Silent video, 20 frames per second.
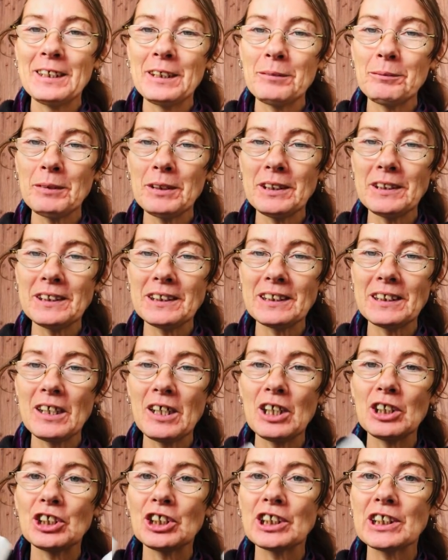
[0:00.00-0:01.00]
I'm going to
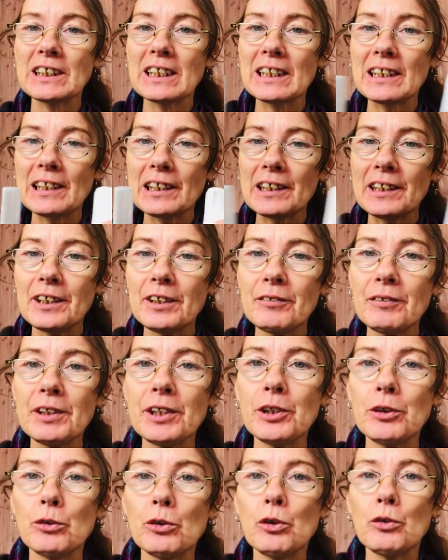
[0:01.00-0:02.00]
start just
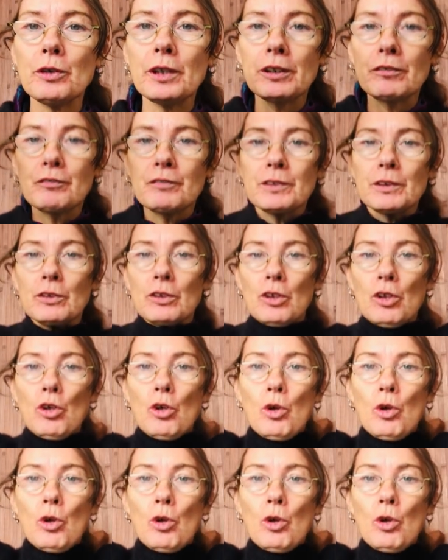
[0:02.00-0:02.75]
clearing your auric field.